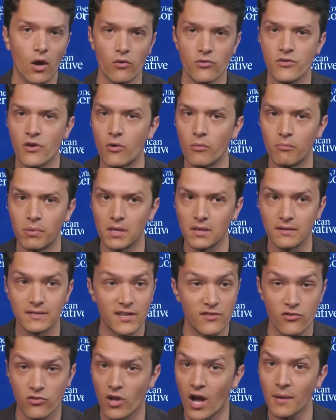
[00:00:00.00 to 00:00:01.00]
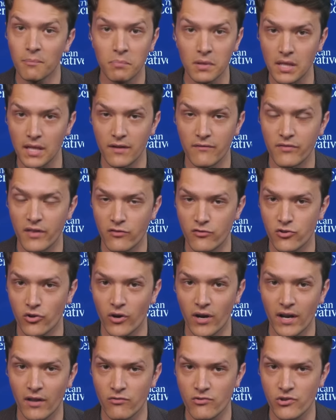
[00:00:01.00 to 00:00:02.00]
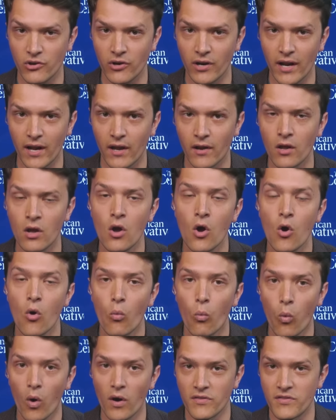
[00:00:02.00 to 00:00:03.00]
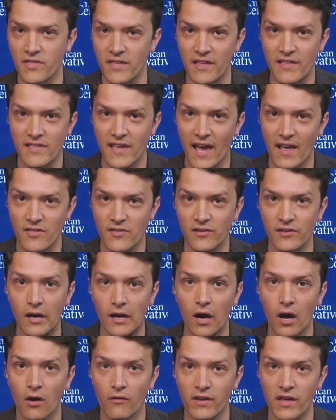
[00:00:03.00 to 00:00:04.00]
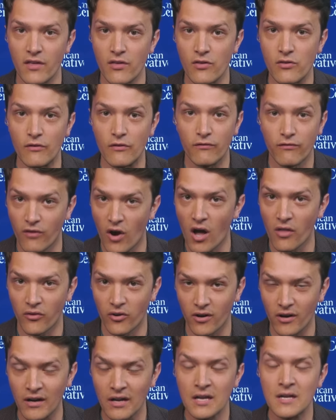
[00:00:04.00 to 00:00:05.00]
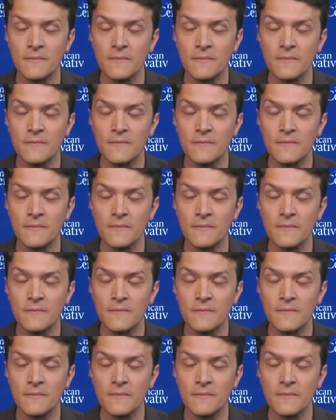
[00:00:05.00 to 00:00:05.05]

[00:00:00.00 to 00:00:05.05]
also be- does not believe that Sirhan Sirhan was the assassin of his father.